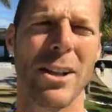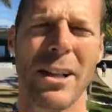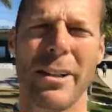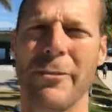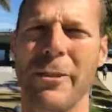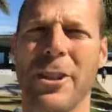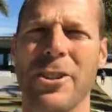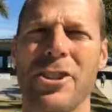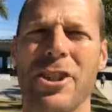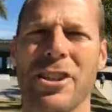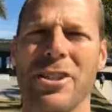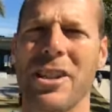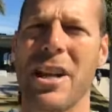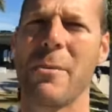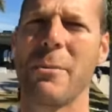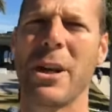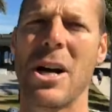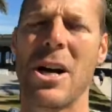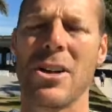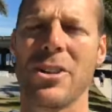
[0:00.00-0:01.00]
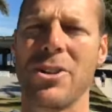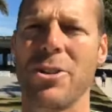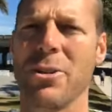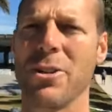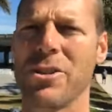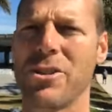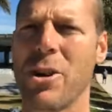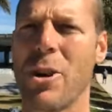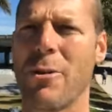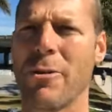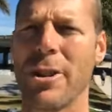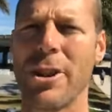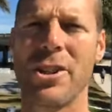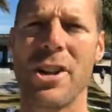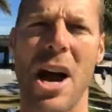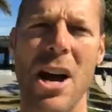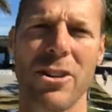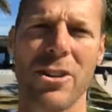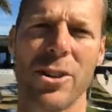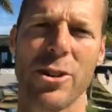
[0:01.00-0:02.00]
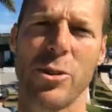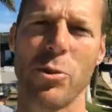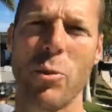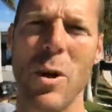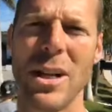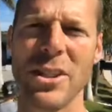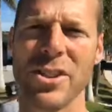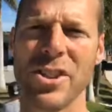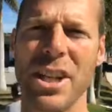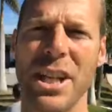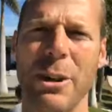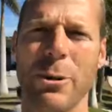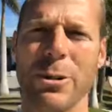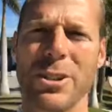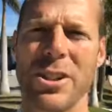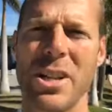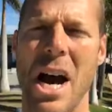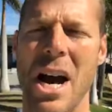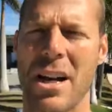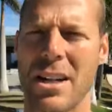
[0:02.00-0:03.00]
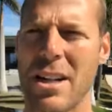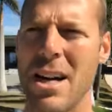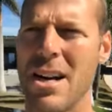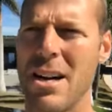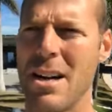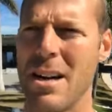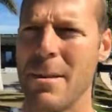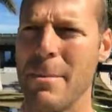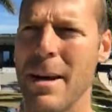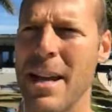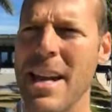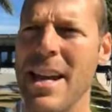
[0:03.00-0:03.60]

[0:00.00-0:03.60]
If you're just coming on to us, go over to doctorswellsecrets.com.